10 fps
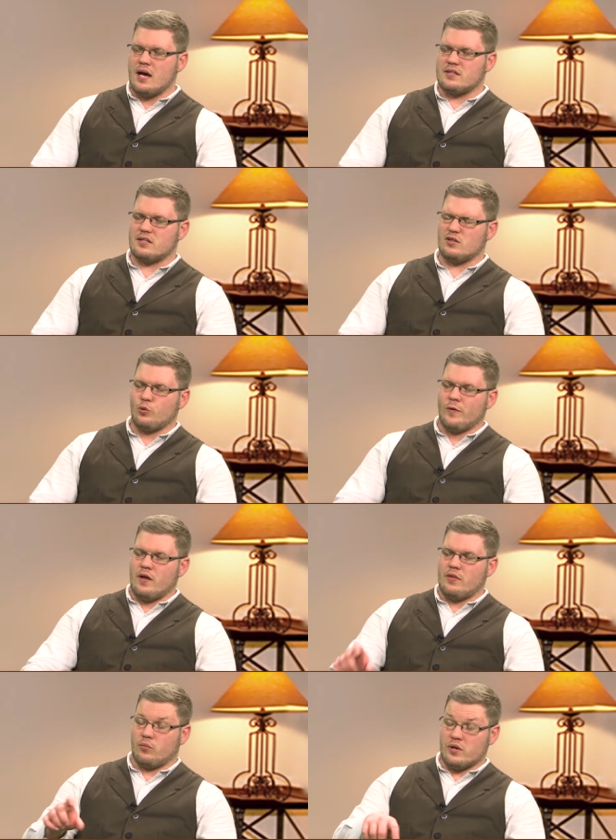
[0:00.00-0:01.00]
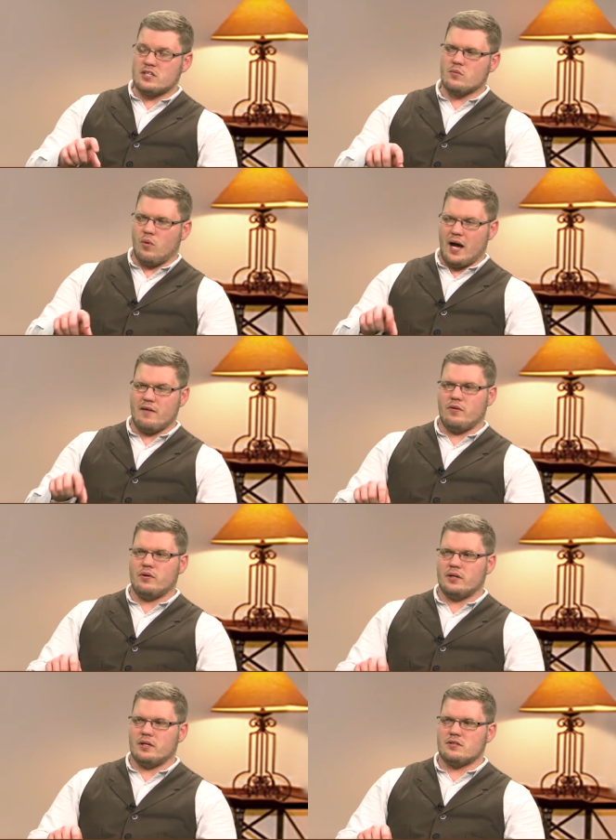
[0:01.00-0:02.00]
I said, the reason why I
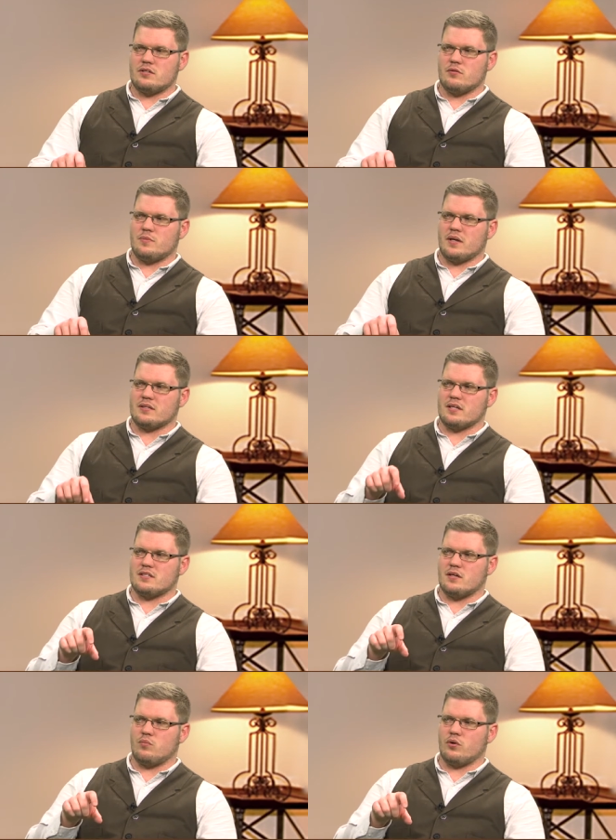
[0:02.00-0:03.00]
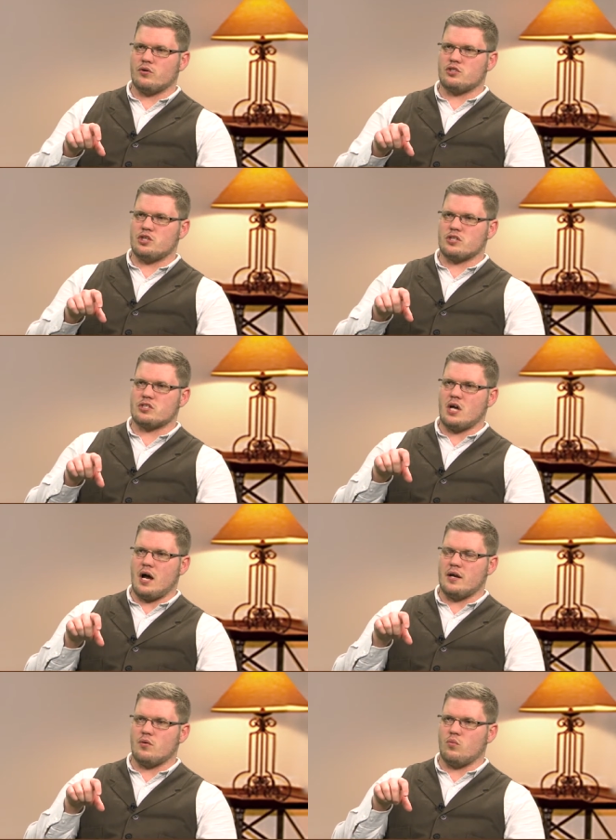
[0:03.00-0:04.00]
voted against it was because I said, we're just
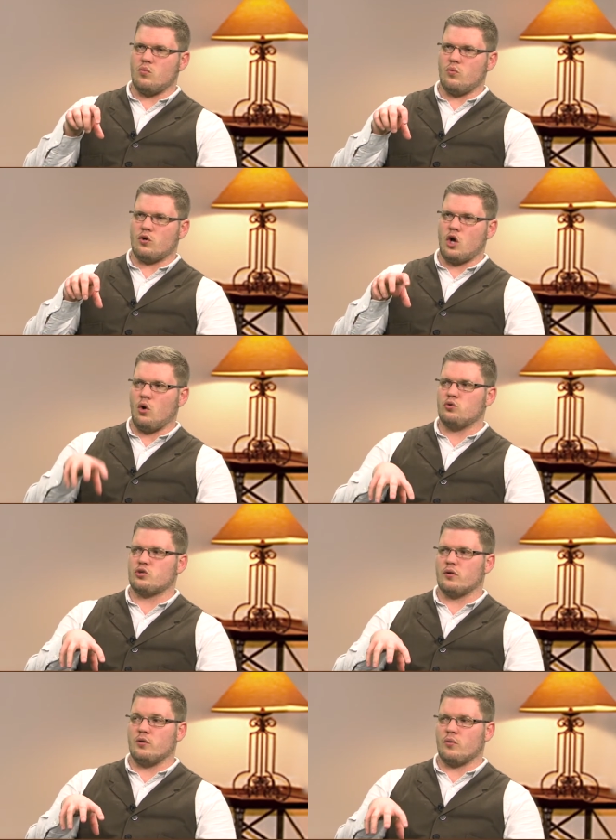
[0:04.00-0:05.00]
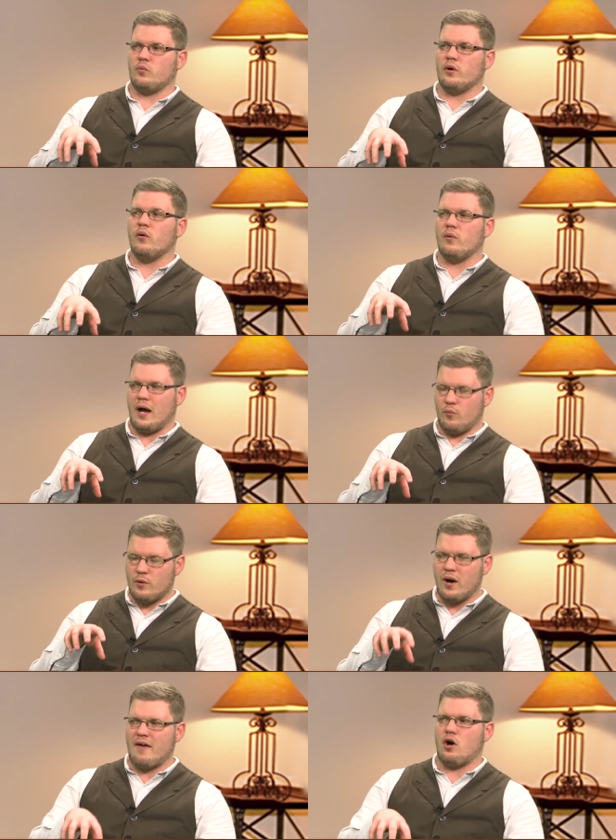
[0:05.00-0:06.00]
not, culturally, we're, we'll, we
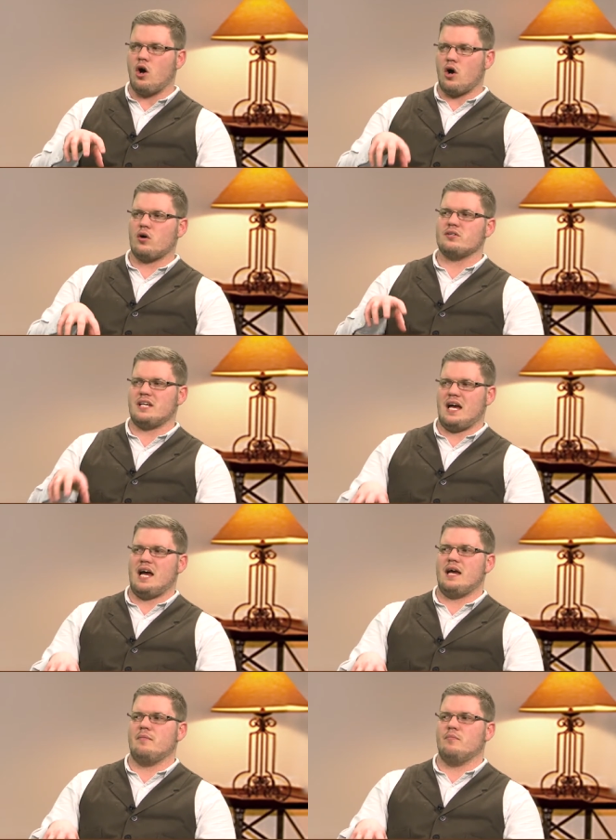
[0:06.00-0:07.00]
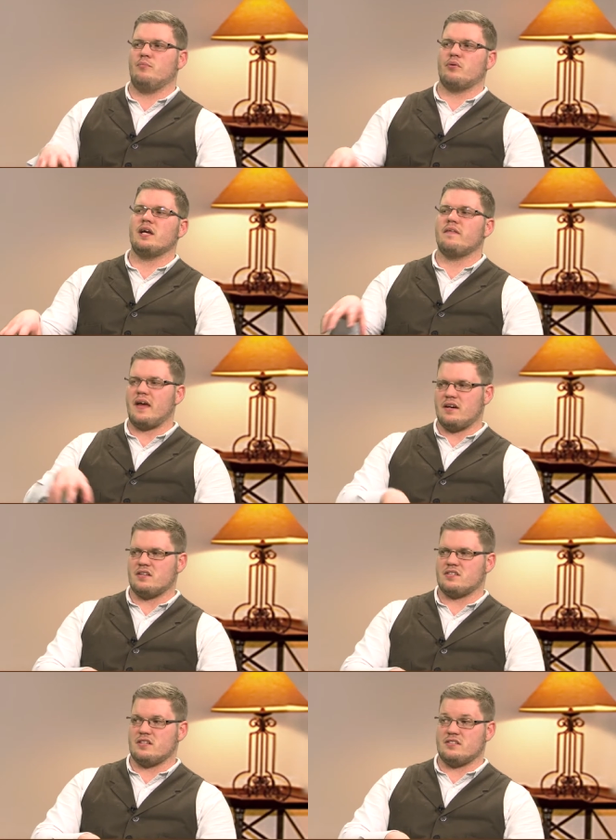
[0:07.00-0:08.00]
will have a hard time bringing that
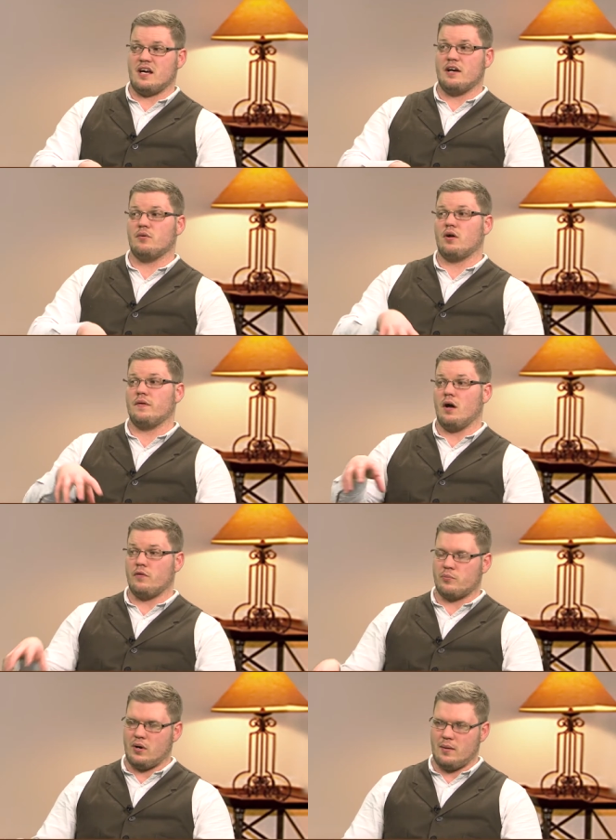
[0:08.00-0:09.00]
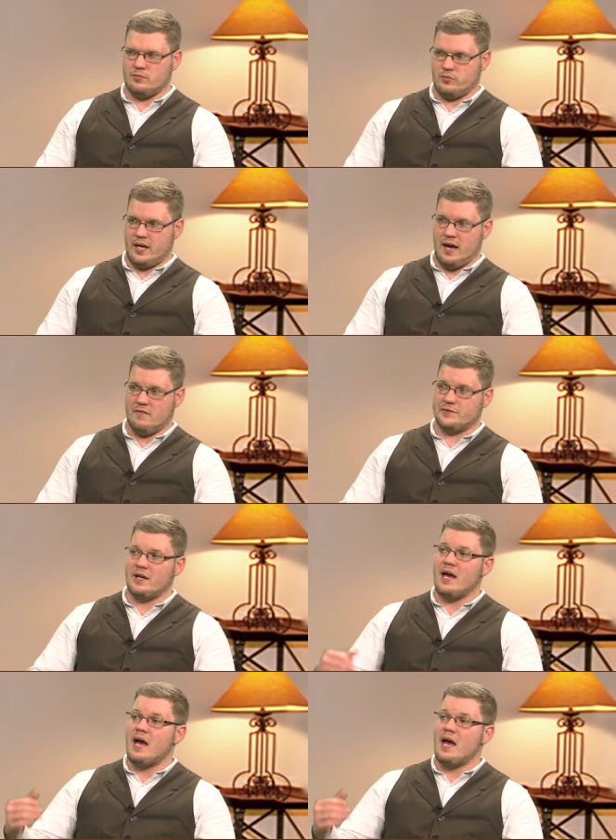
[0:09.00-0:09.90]
into society with all the other problems we have.